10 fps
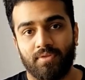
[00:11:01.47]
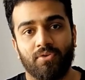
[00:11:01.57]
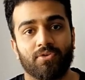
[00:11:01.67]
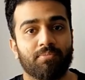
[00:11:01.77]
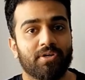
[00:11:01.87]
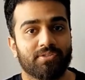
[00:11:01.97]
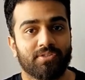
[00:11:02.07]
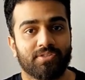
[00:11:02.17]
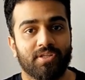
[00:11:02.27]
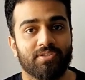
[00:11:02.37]
Your
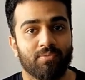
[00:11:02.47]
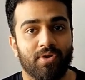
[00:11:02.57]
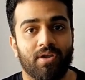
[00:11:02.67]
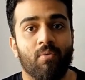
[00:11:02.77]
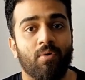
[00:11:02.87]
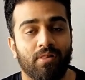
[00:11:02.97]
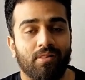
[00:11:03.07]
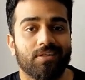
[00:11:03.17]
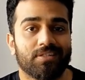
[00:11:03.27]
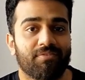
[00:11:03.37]
sponsors is what
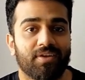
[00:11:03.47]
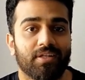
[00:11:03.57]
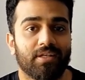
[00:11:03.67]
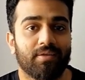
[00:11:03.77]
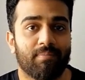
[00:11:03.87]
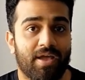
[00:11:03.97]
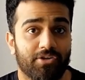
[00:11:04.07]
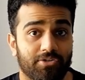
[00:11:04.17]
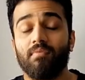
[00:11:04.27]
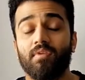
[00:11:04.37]
will definitely
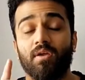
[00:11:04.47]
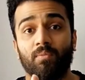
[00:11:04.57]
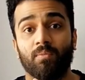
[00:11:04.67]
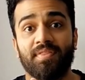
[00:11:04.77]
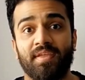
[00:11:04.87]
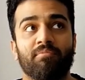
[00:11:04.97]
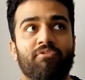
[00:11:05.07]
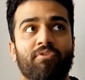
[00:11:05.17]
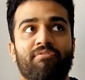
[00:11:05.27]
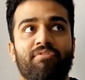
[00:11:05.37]
matter. One thing
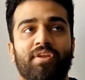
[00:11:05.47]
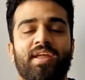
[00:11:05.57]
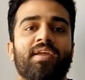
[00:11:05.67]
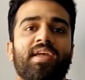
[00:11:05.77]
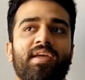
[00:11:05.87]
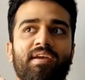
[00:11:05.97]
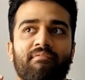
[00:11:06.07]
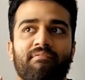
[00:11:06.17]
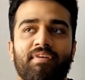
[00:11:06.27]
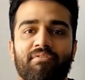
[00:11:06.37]
before I forget,
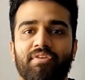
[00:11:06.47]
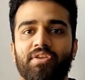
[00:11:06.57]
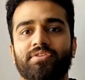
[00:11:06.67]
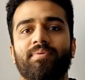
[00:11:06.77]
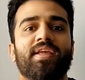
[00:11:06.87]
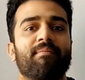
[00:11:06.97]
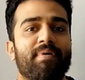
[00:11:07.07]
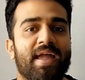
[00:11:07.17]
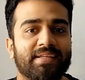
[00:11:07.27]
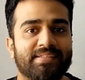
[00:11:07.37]
whenever you're submitting a
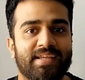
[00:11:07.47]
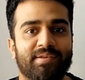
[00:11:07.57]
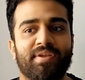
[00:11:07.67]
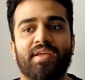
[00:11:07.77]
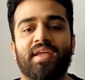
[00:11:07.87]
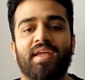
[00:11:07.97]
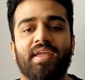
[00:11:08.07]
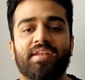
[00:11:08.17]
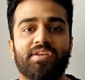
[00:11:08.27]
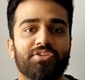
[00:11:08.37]
bank statement,
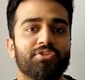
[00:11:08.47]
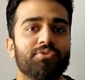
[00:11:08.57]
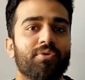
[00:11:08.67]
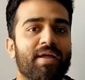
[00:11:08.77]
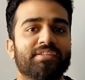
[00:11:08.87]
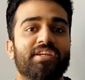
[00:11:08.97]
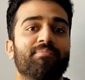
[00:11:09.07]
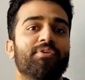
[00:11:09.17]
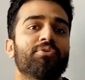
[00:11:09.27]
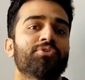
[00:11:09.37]
in addition to a bank
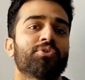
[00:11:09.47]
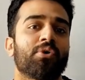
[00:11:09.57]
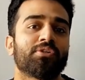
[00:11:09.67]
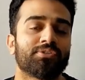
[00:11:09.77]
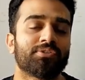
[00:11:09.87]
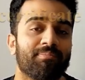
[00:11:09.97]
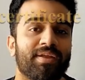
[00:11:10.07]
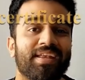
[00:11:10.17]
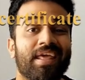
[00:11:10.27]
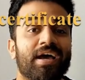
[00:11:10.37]
statement, you should also
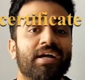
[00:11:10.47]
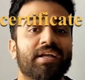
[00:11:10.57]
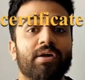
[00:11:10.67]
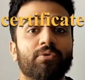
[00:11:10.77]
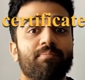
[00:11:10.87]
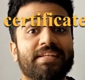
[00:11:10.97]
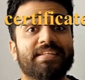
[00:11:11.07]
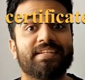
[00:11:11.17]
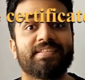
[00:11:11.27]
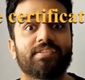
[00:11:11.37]
submit an account
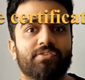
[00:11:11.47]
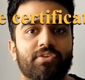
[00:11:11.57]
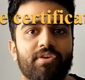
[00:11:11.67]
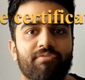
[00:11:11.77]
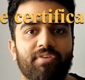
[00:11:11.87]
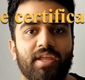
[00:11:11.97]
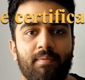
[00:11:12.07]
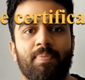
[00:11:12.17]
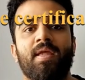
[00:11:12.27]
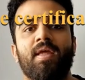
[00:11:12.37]
maintenance certificate.